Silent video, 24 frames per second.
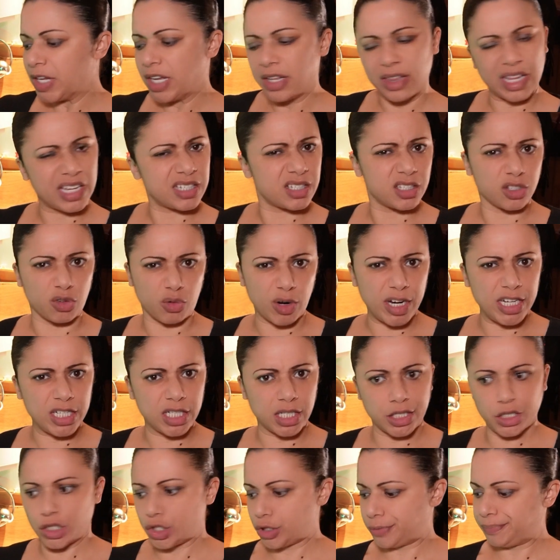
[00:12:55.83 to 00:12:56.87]
That's a great
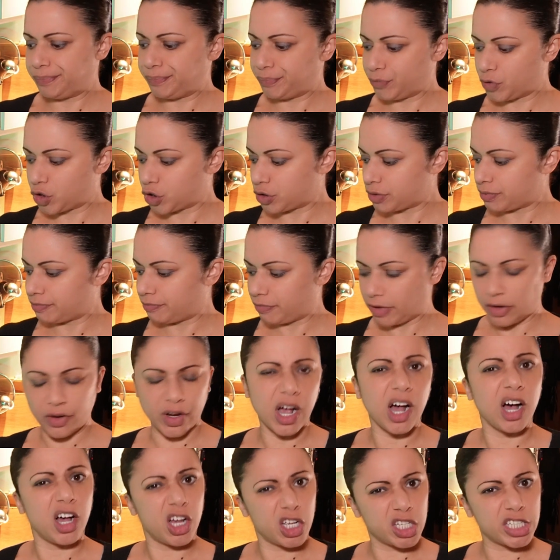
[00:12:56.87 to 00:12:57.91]
dish, just very
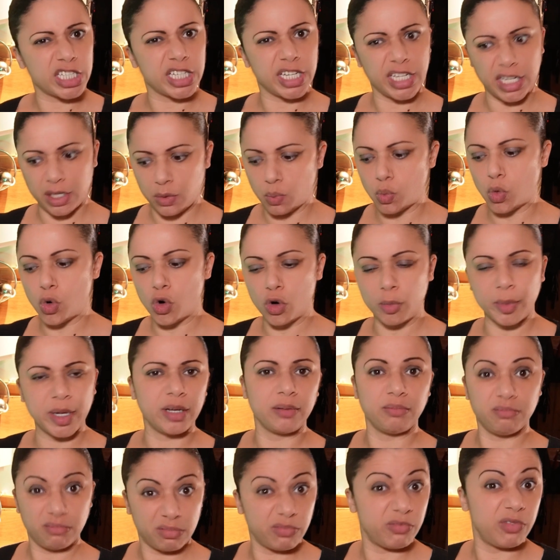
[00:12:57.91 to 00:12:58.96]
hearty,
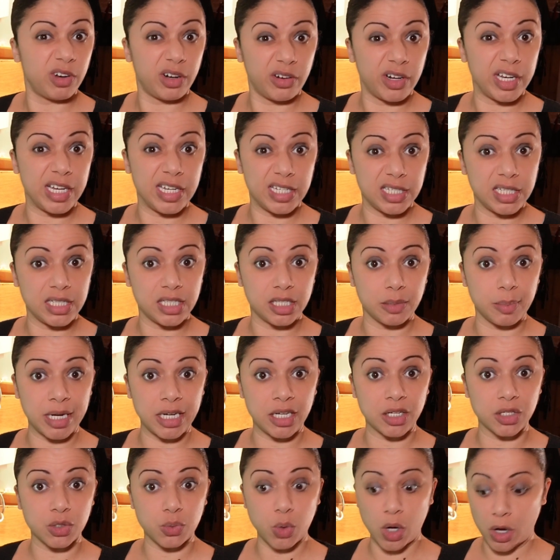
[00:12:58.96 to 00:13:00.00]
warming, very easy to
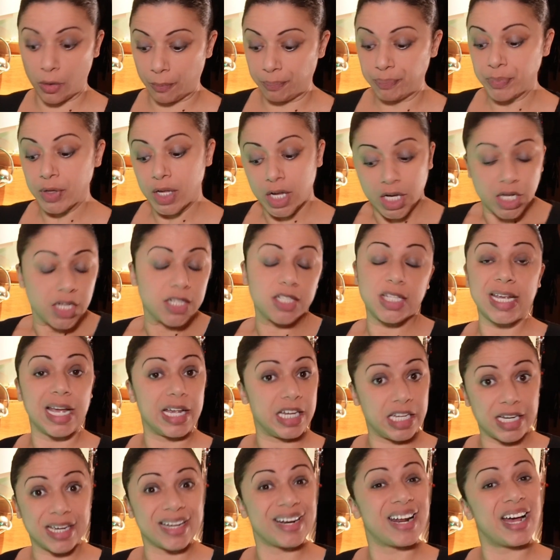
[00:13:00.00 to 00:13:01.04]
make as well. So yeah,
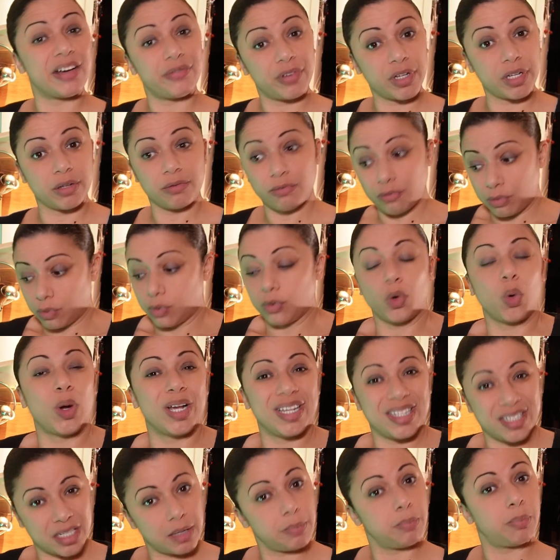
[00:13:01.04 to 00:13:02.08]
you can have it
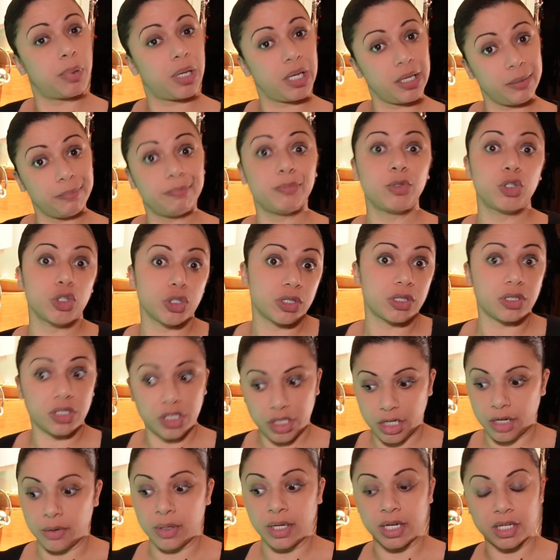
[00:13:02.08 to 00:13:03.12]
quite simply, just,
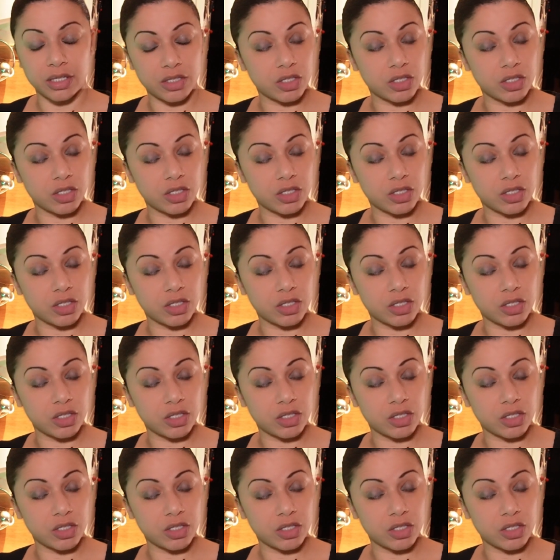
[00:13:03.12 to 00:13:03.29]
you know, in